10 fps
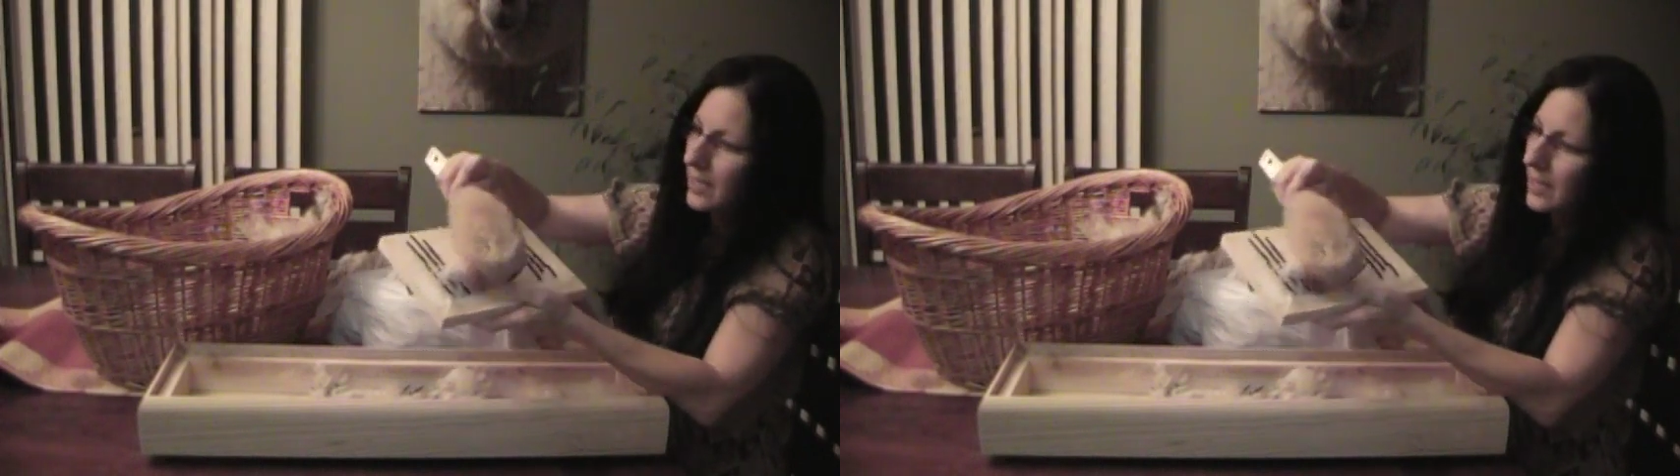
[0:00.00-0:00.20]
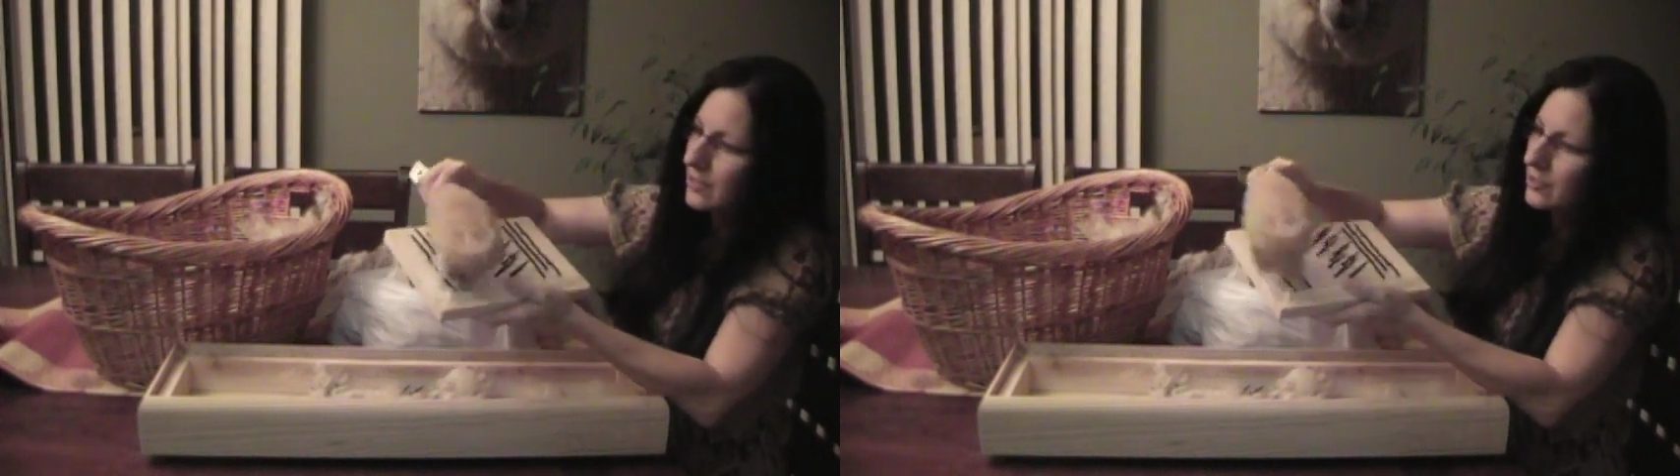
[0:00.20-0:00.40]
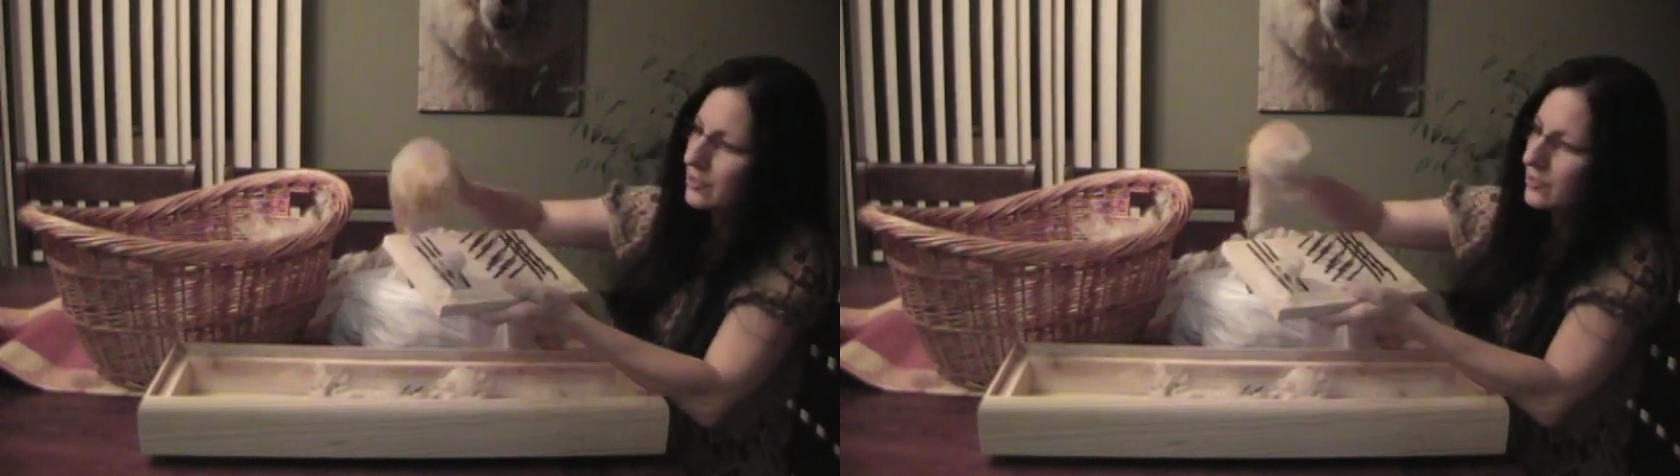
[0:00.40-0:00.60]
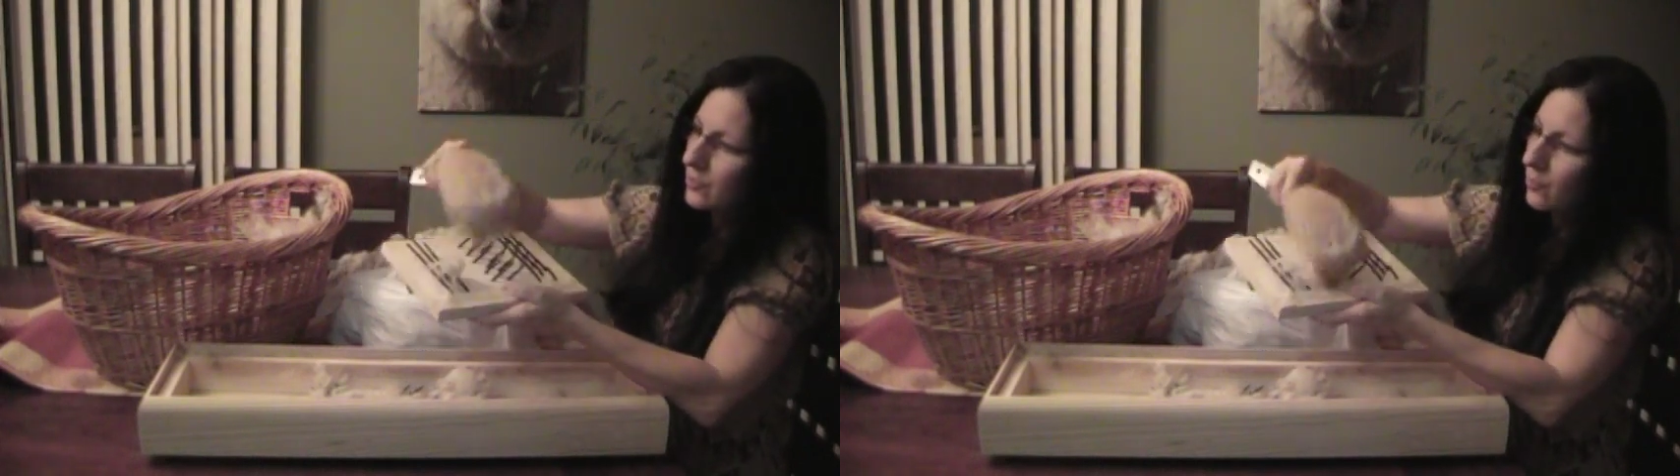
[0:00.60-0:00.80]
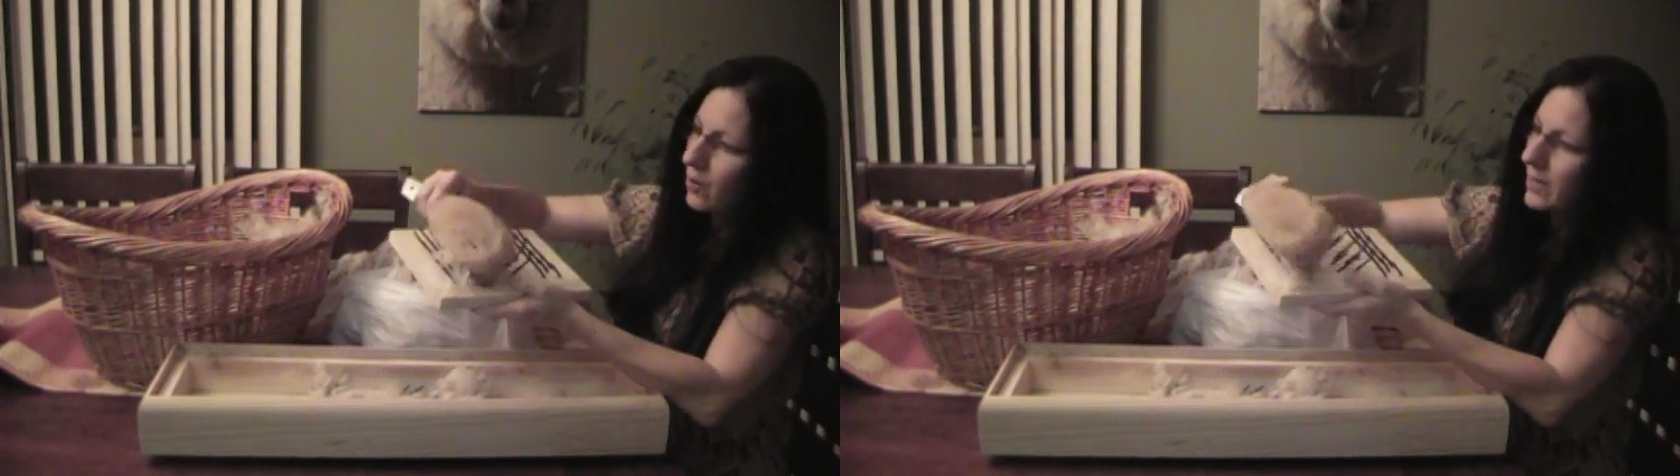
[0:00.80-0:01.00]
and you just
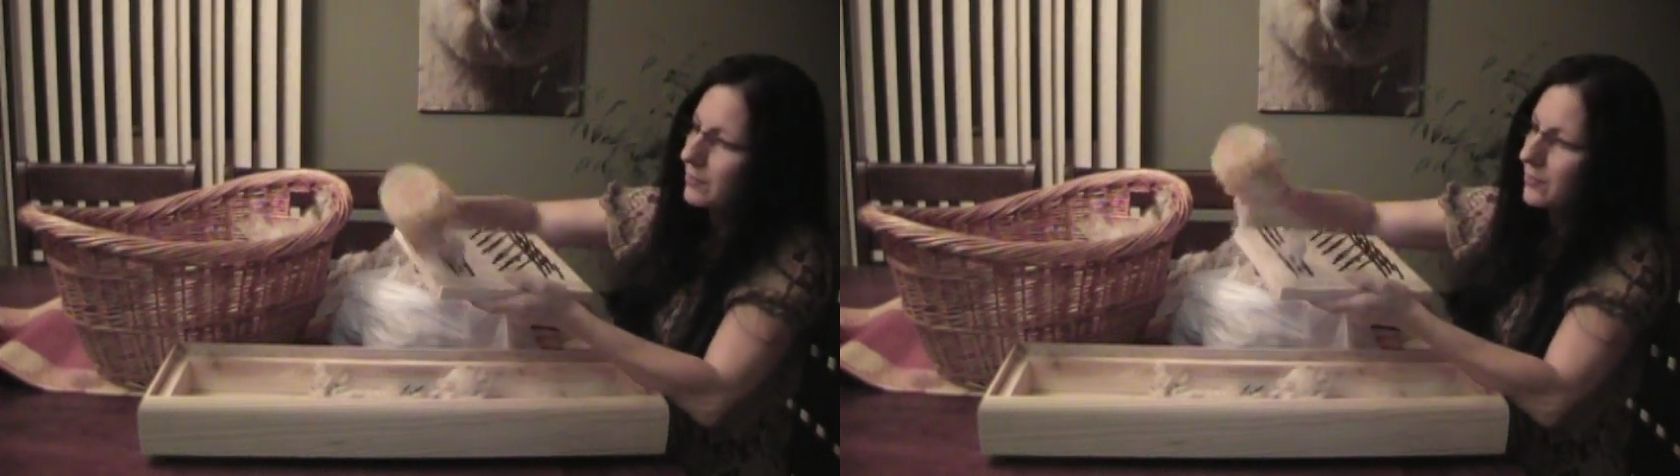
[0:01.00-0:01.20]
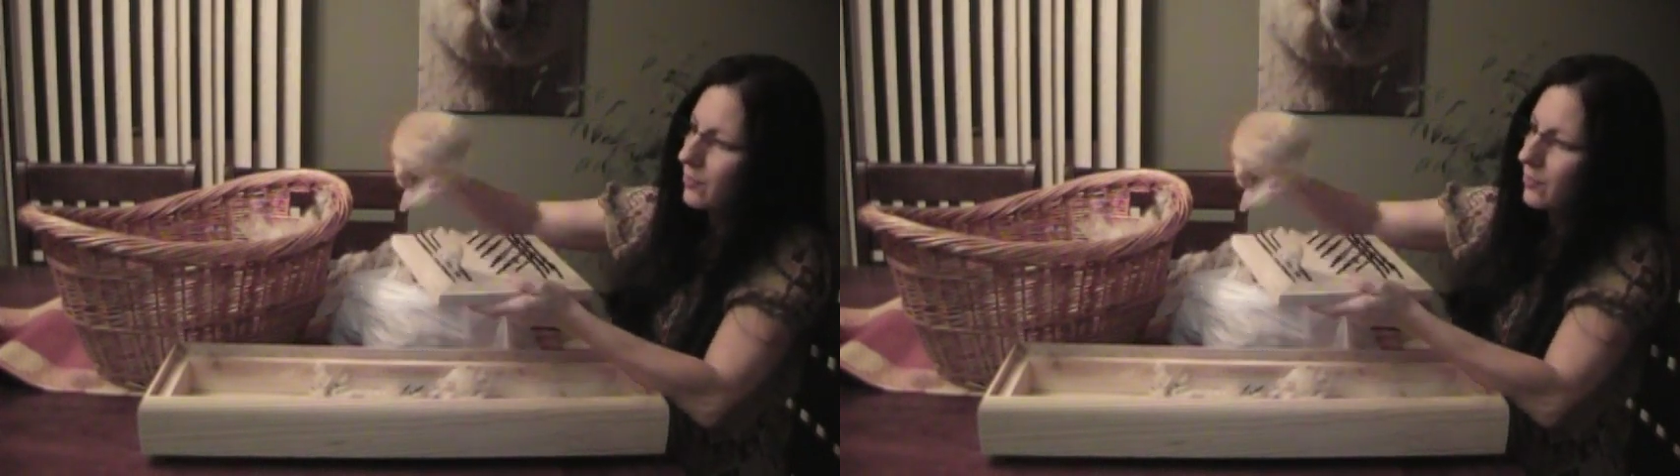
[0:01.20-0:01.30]
wipe the